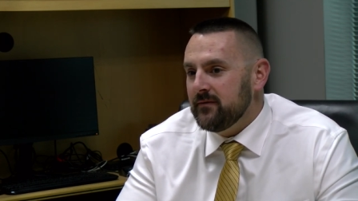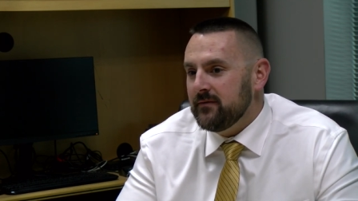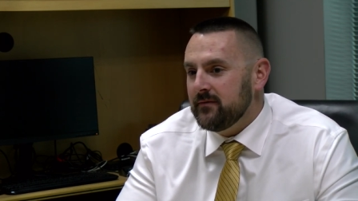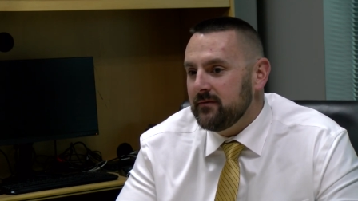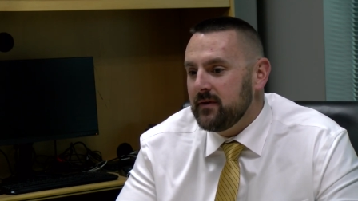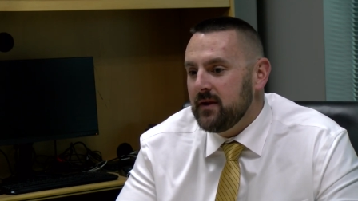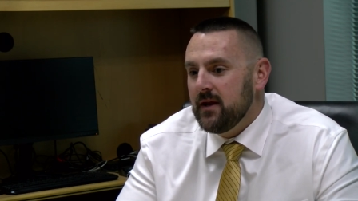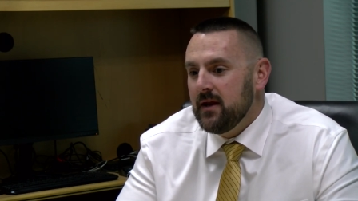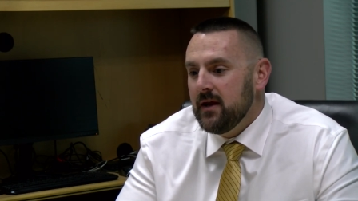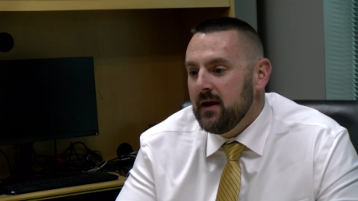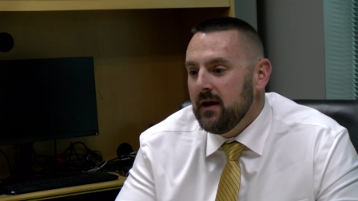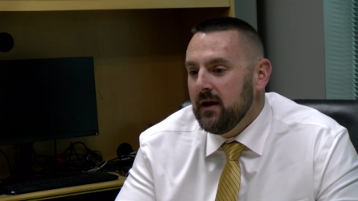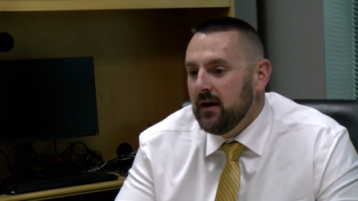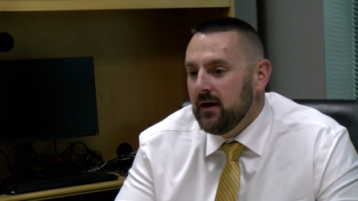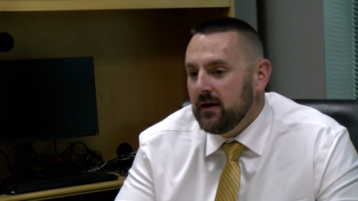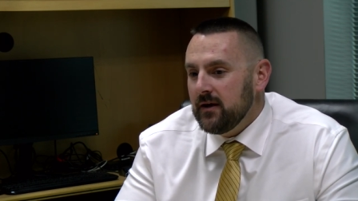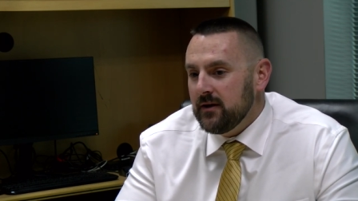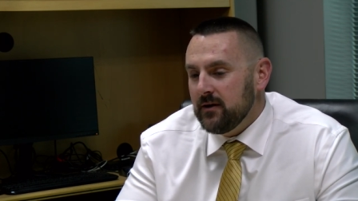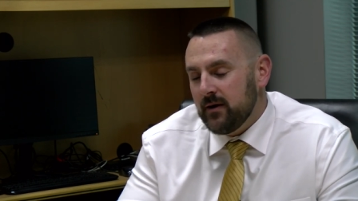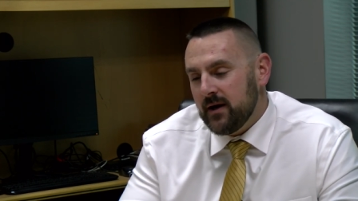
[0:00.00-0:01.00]
And
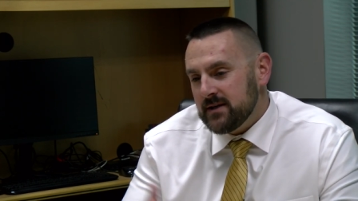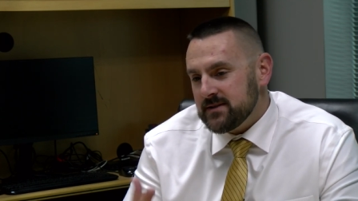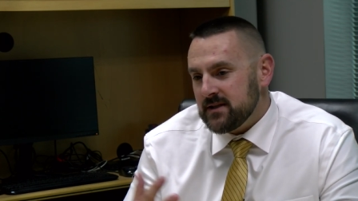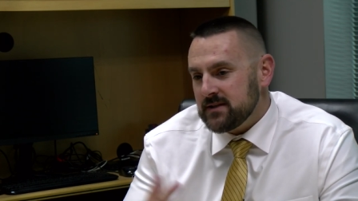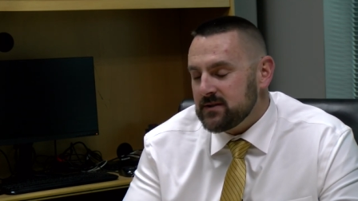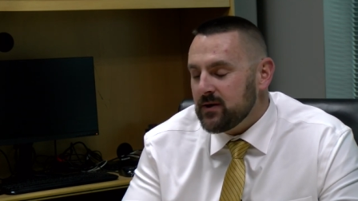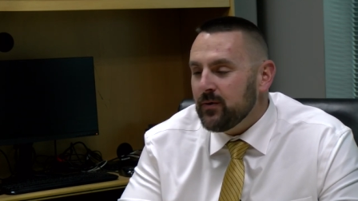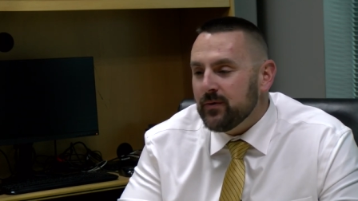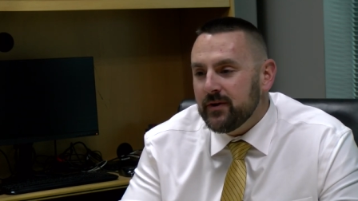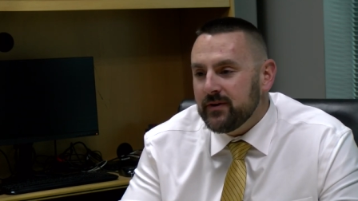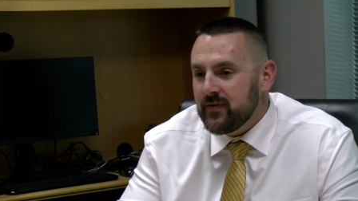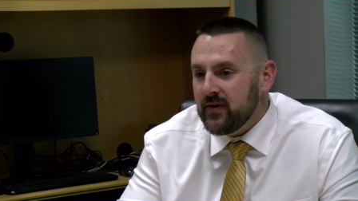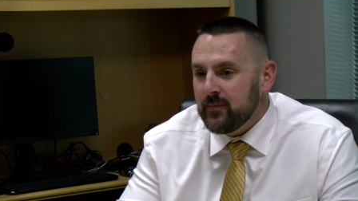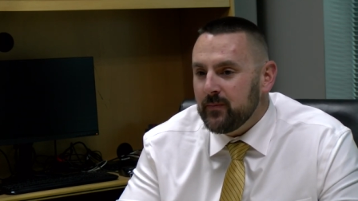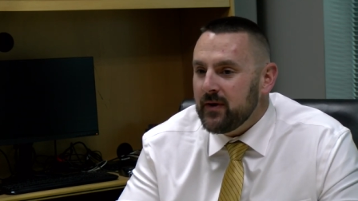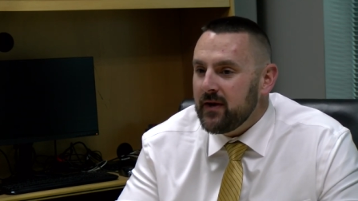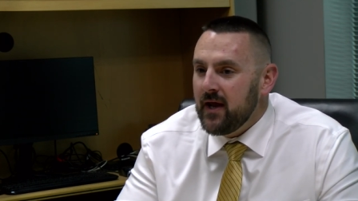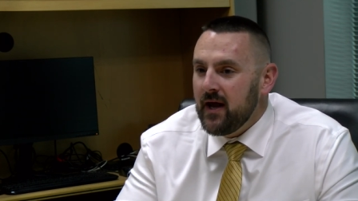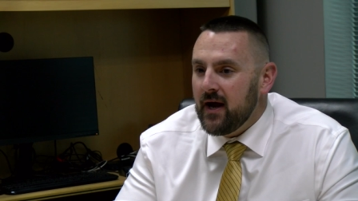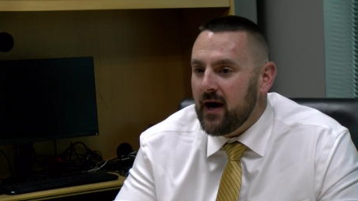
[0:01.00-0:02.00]
you know, as I told the team
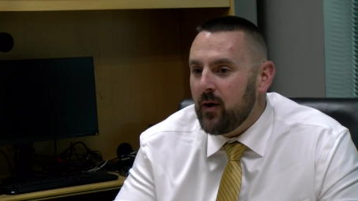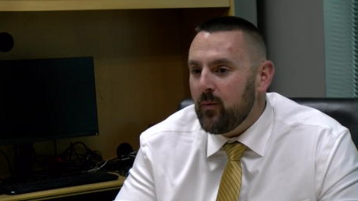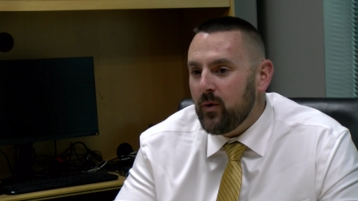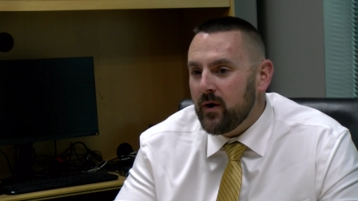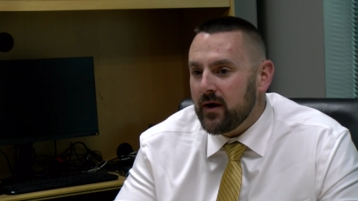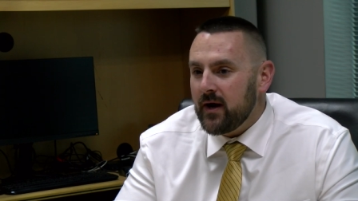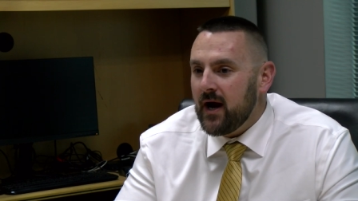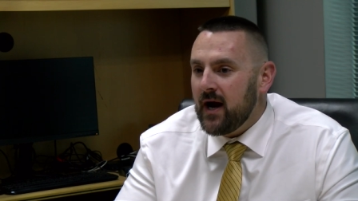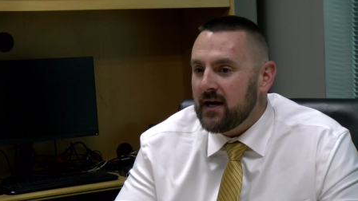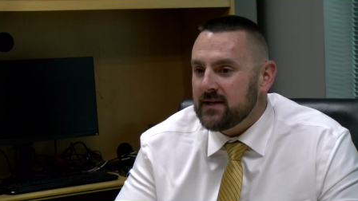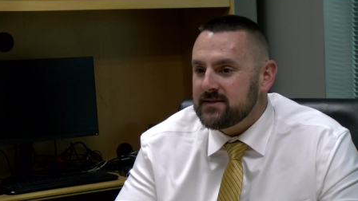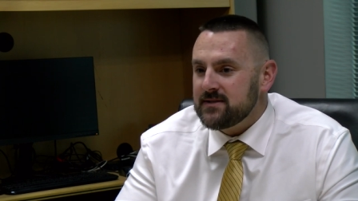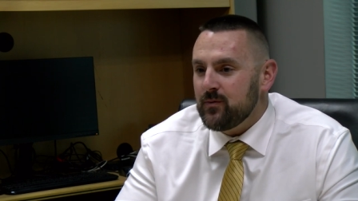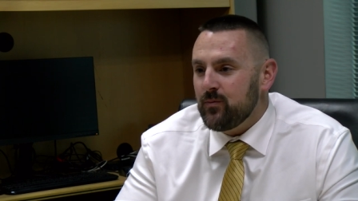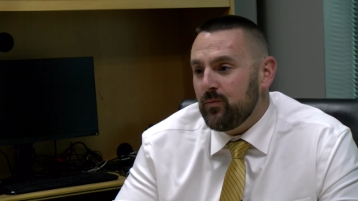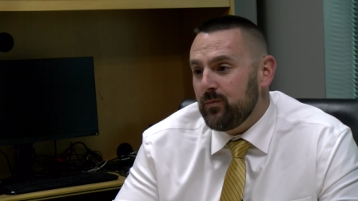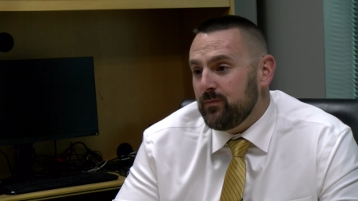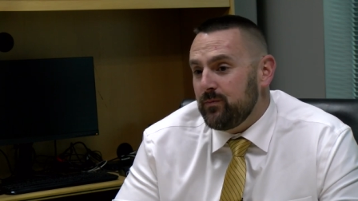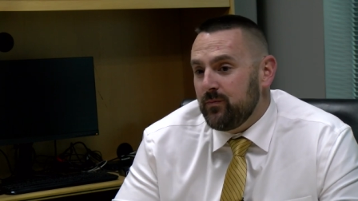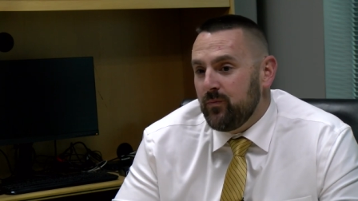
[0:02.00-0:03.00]
today, I want guys
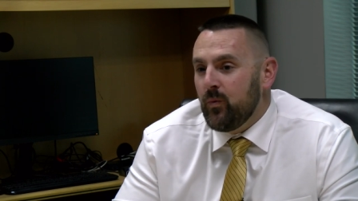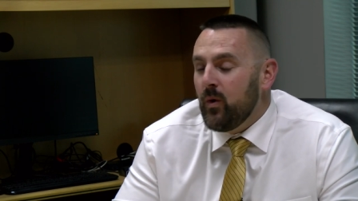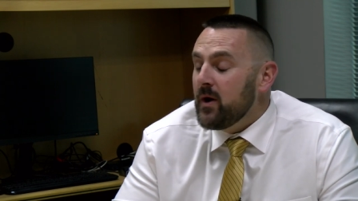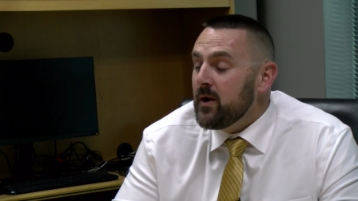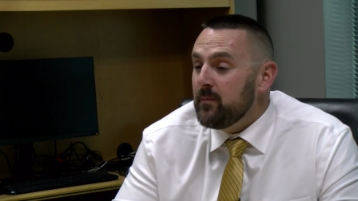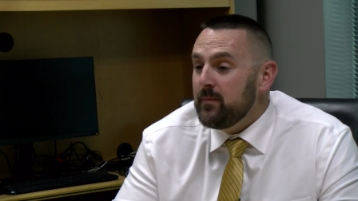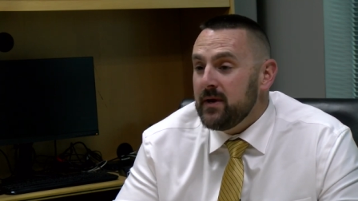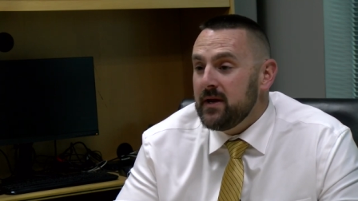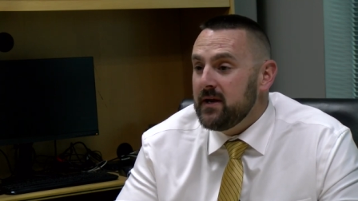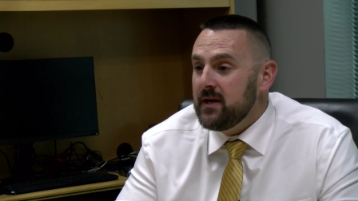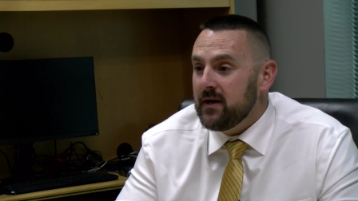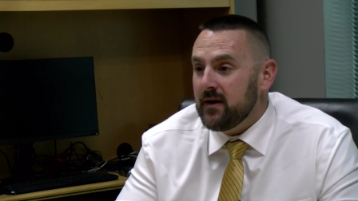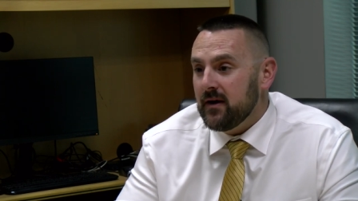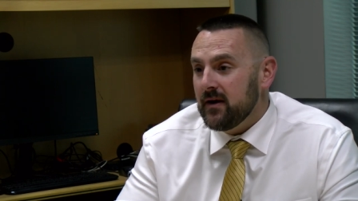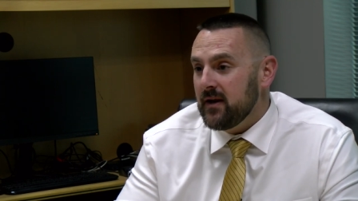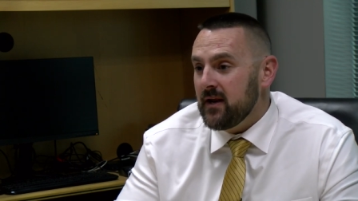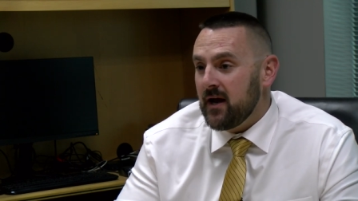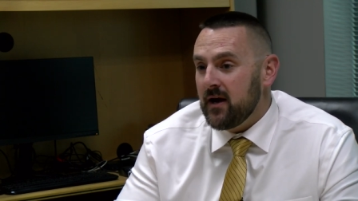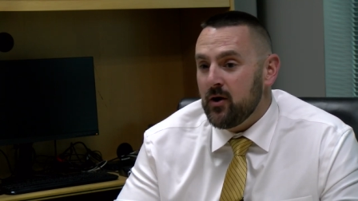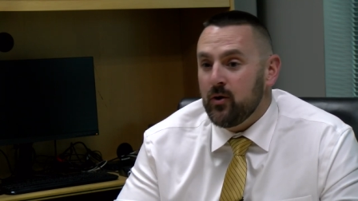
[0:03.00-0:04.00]
to want to be here,
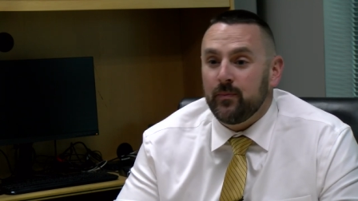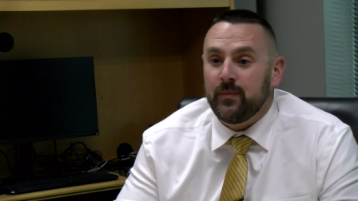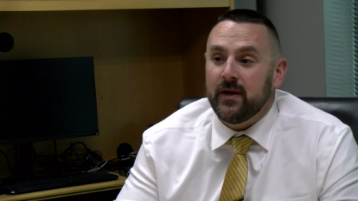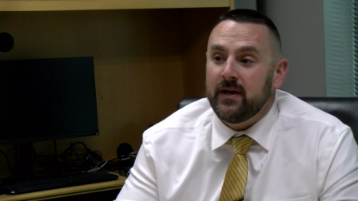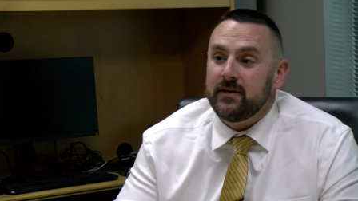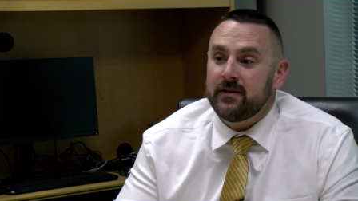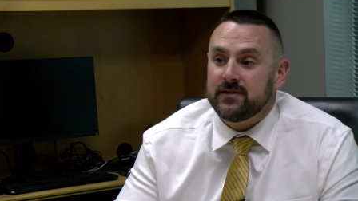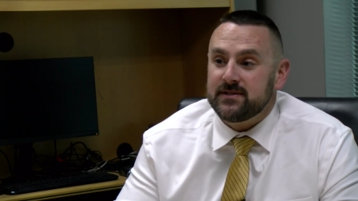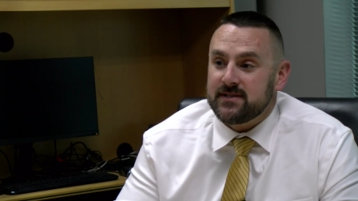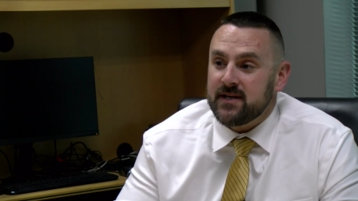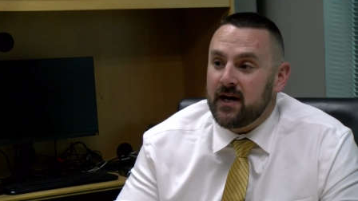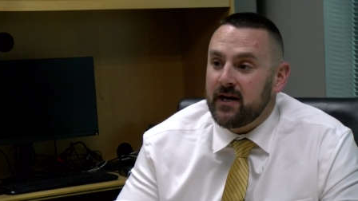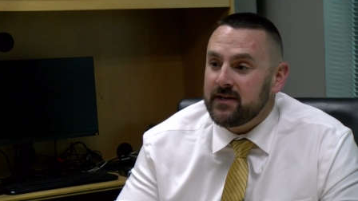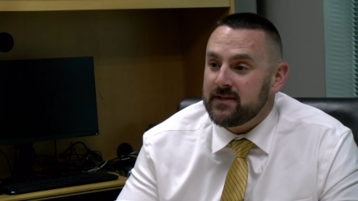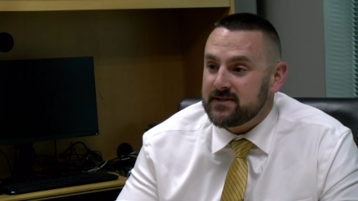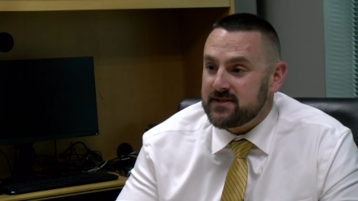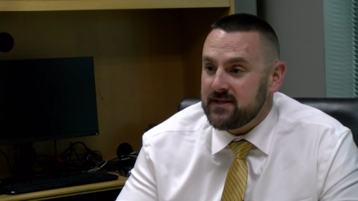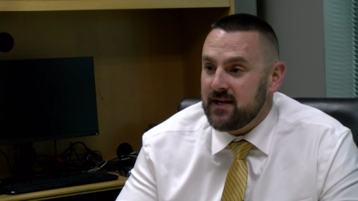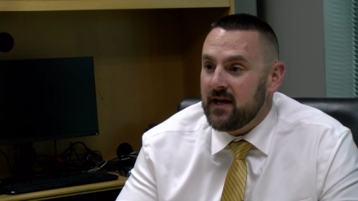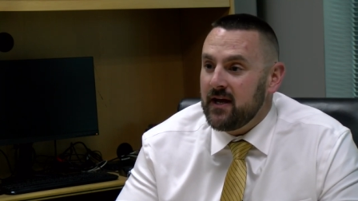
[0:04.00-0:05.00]
and I hope they decide
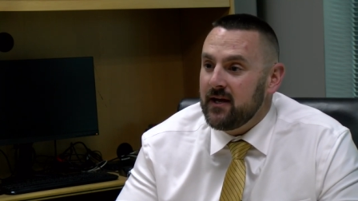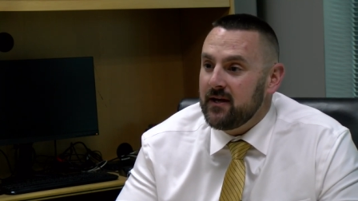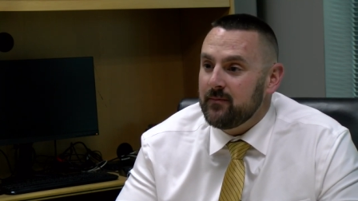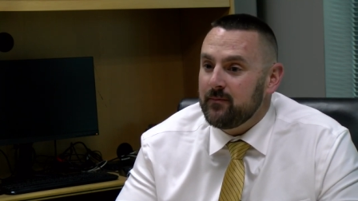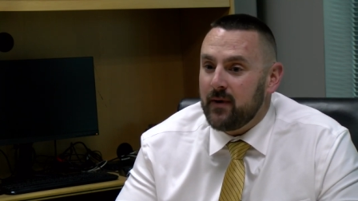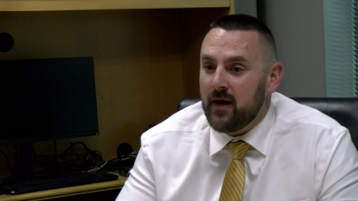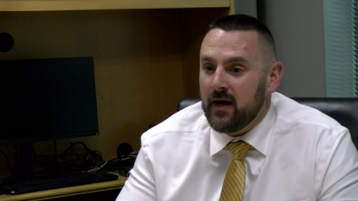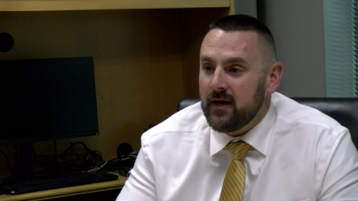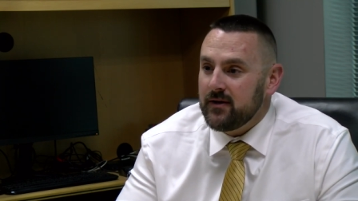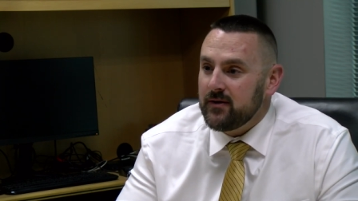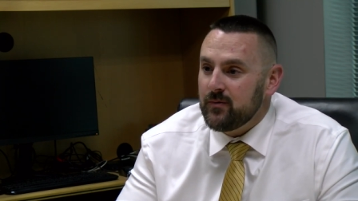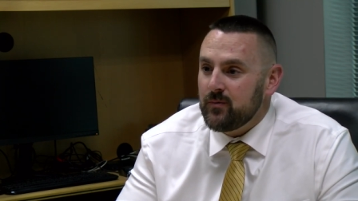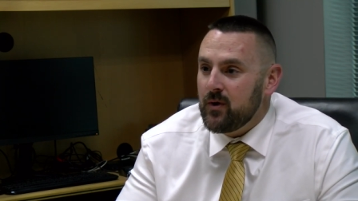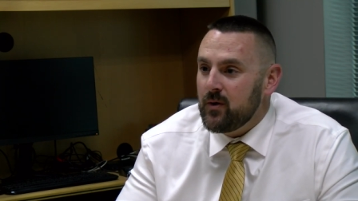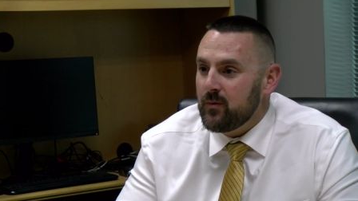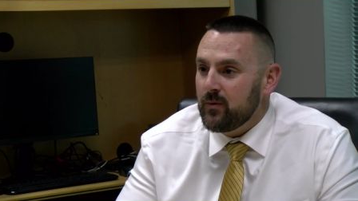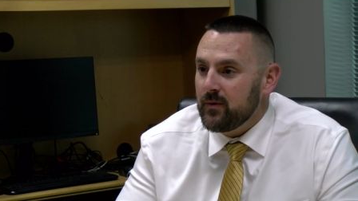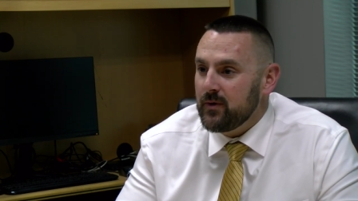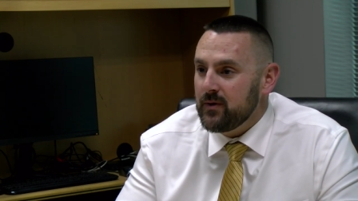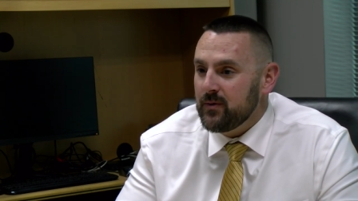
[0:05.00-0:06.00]
to stay and buy into
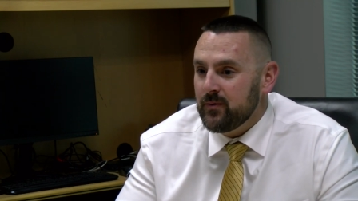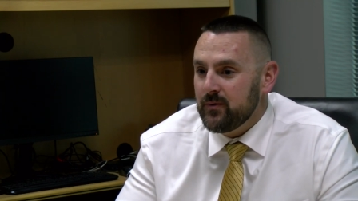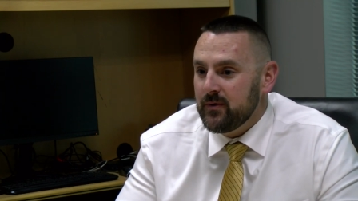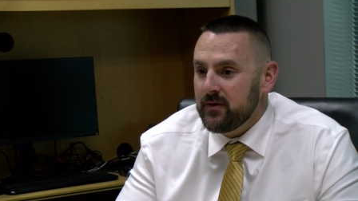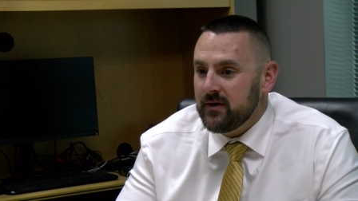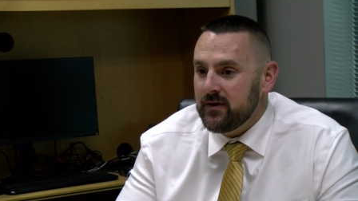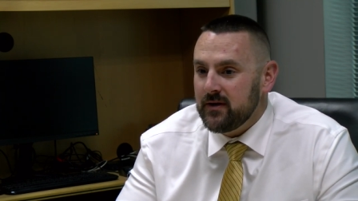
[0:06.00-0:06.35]
what we're doing.